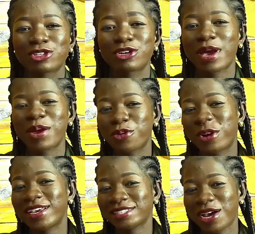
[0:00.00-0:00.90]
So my
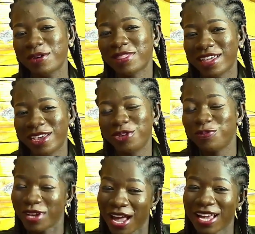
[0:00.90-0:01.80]
brothers out there,
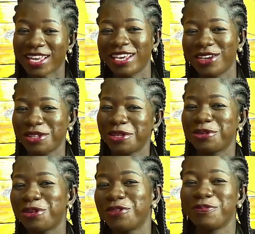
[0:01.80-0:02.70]
you've been hacking. You
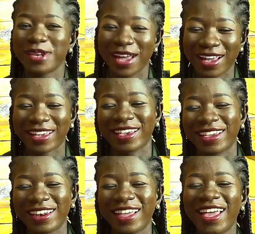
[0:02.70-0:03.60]
didn't know you've been
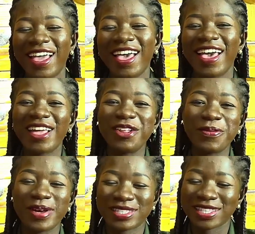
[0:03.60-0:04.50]
hacking.
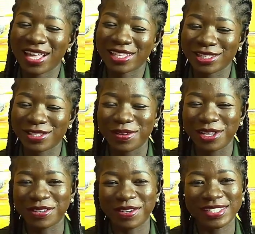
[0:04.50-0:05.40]
Anyways, it's getting so
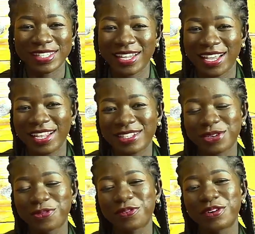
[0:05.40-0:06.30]
interesting here.
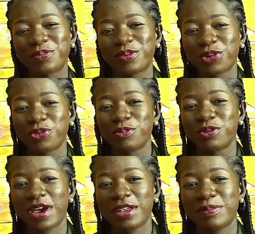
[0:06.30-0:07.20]
Let's go for a break. We'll
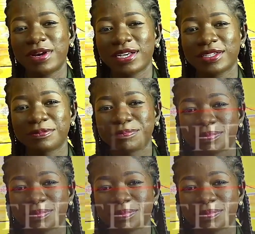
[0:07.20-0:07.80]
be right back.